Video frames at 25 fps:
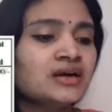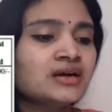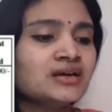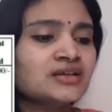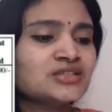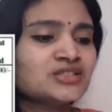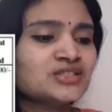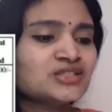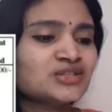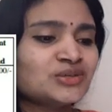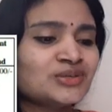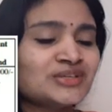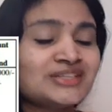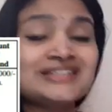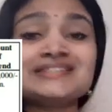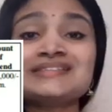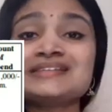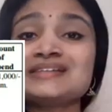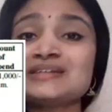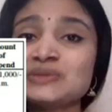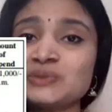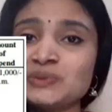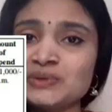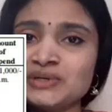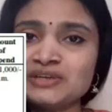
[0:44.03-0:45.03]
So it is
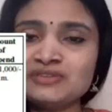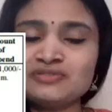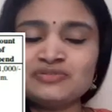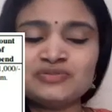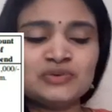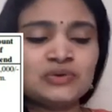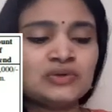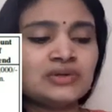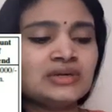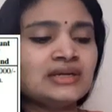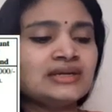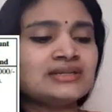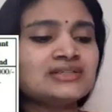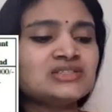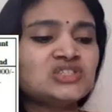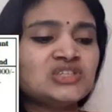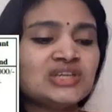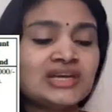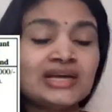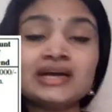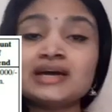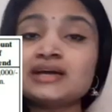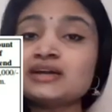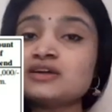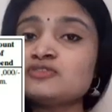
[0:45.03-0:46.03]
recruiting for
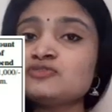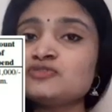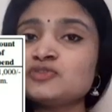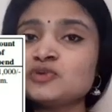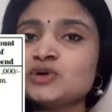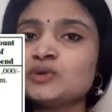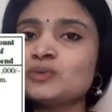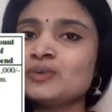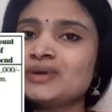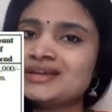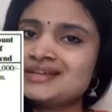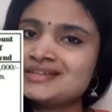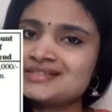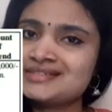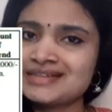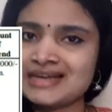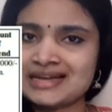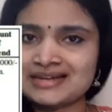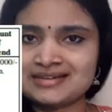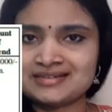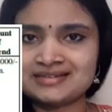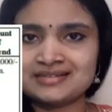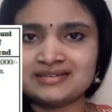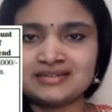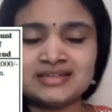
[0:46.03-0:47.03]
JRF for various
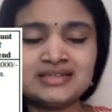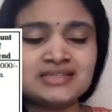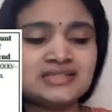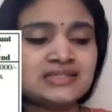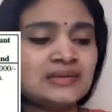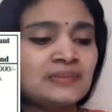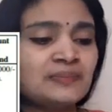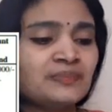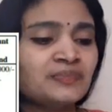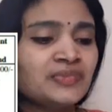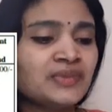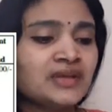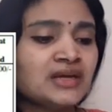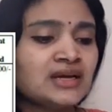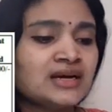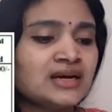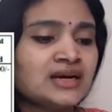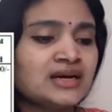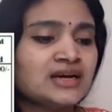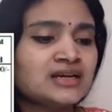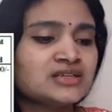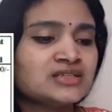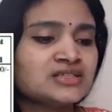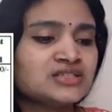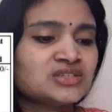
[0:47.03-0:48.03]
categories.
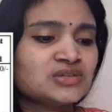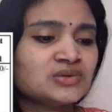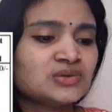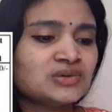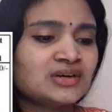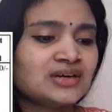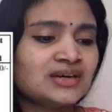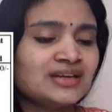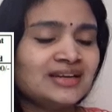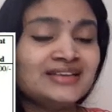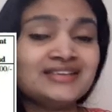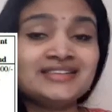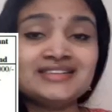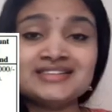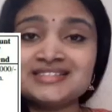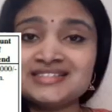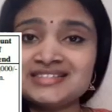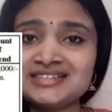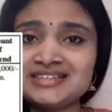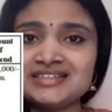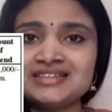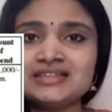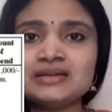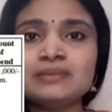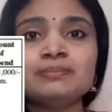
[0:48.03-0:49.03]
So let us
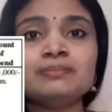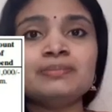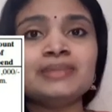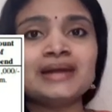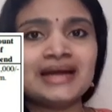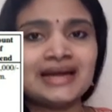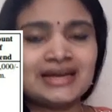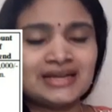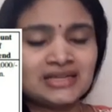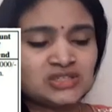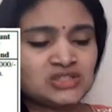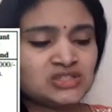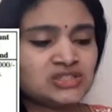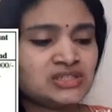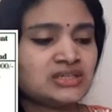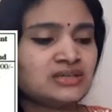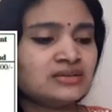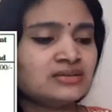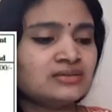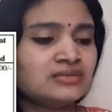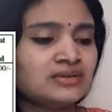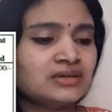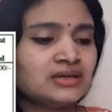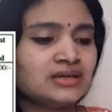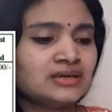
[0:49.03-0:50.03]
see the
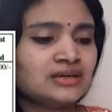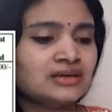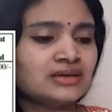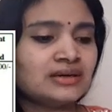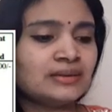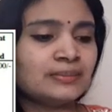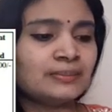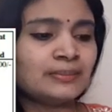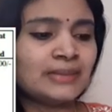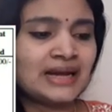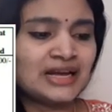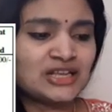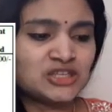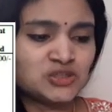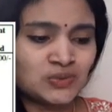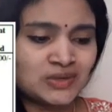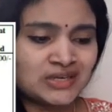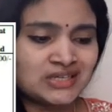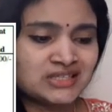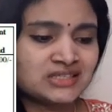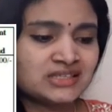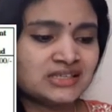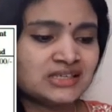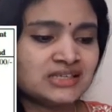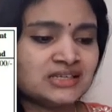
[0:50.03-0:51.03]

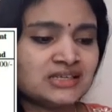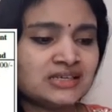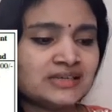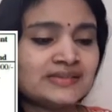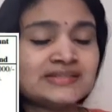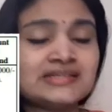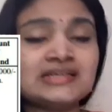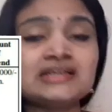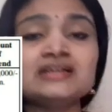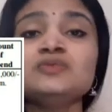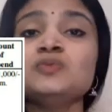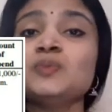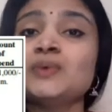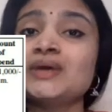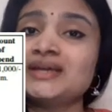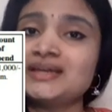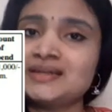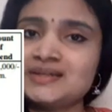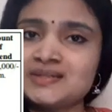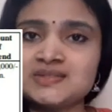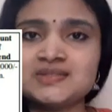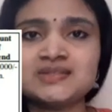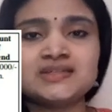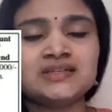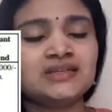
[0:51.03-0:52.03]
branch-wise details and
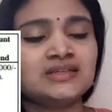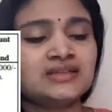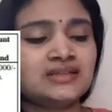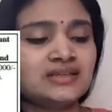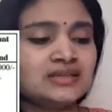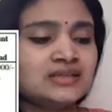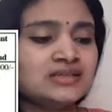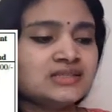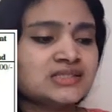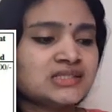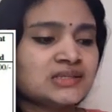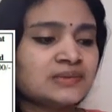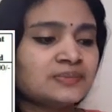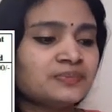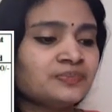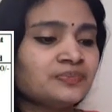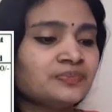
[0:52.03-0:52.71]
vacancy details.